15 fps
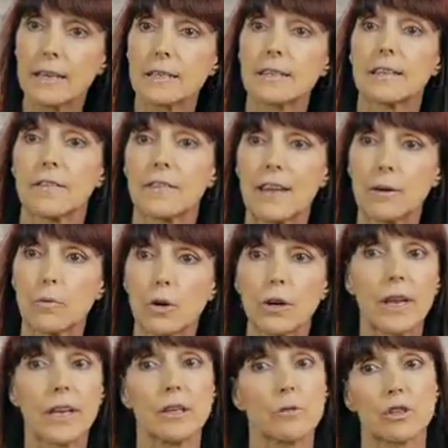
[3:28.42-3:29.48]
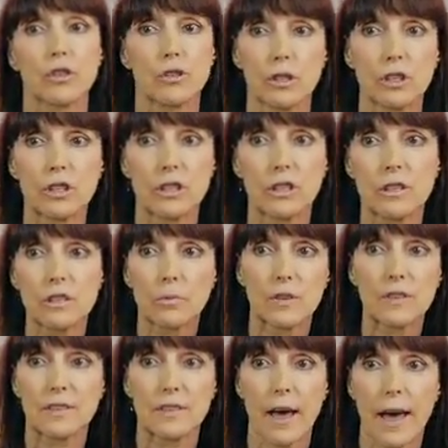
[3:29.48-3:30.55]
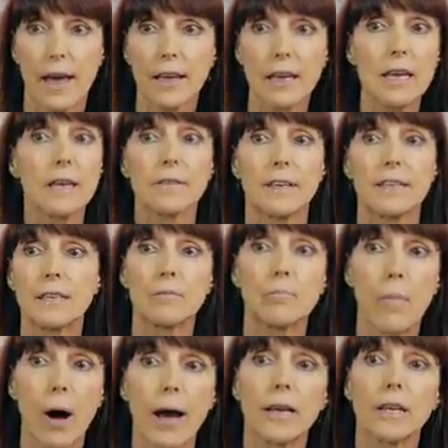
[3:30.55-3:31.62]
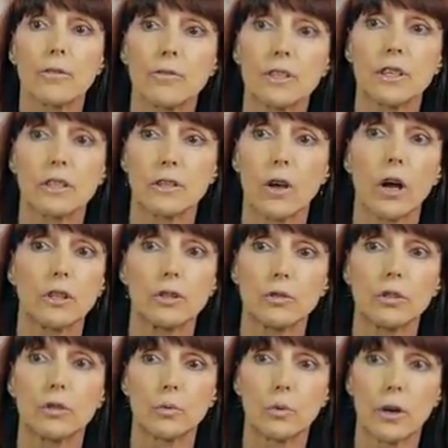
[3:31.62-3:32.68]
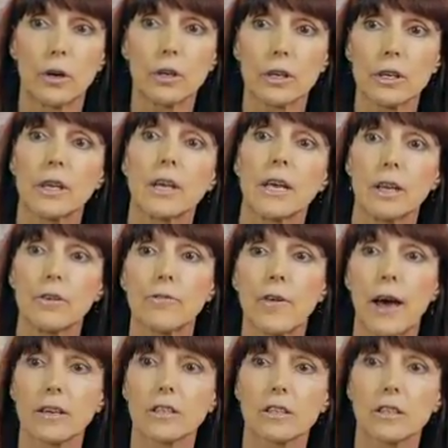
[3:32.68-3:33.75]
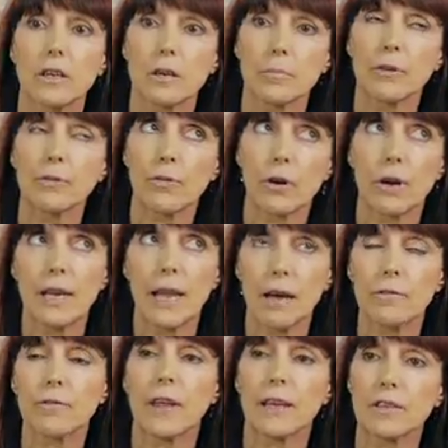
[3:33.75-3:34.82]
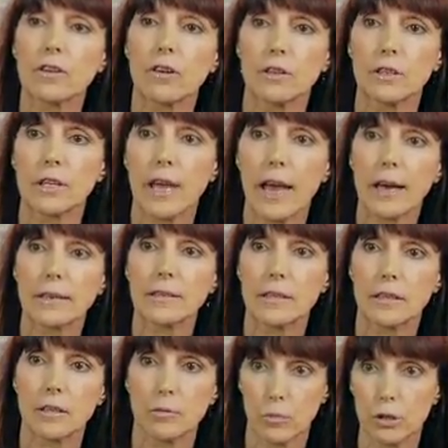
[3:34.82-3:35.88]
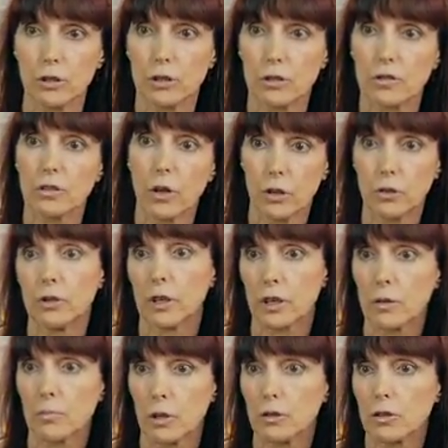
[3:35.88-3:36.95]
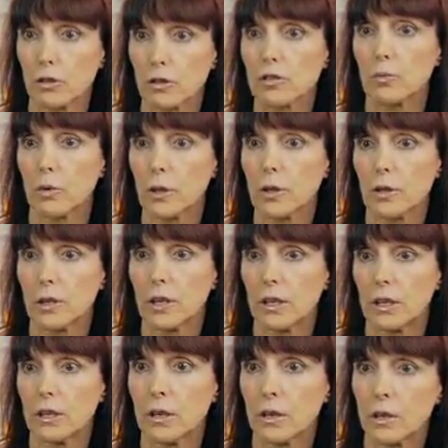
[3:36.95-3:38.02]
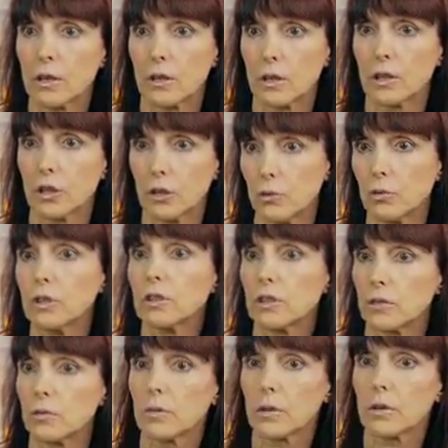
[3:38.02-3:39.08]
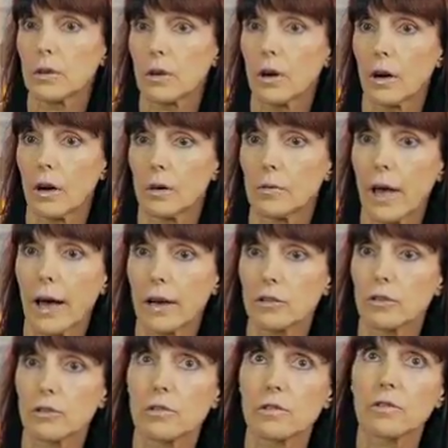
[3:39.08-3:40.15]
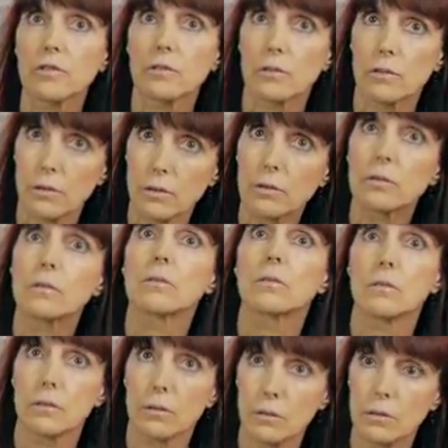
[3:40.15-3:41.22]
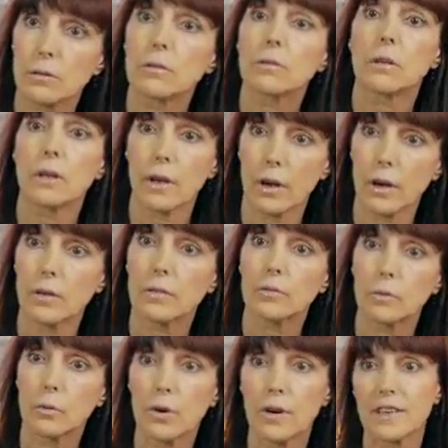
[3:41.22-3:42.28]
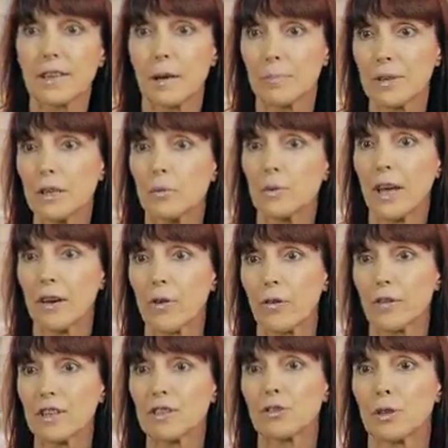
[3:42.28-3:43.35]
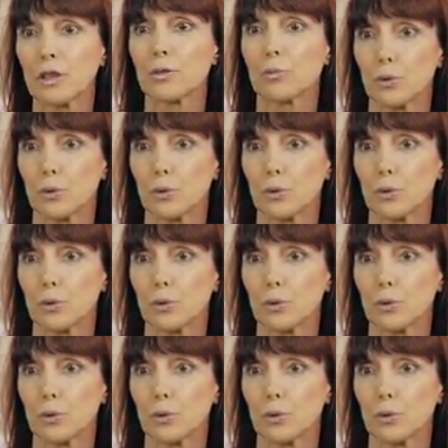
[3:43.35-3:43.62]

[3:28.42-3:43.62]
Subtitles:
is that there weren't any restrictions with SAG. They didn't mind if you did non-union work. In fact, before I left, they started casting commercials, non-union commercials, with the union actors. Yeah, whereas up here we have all these strict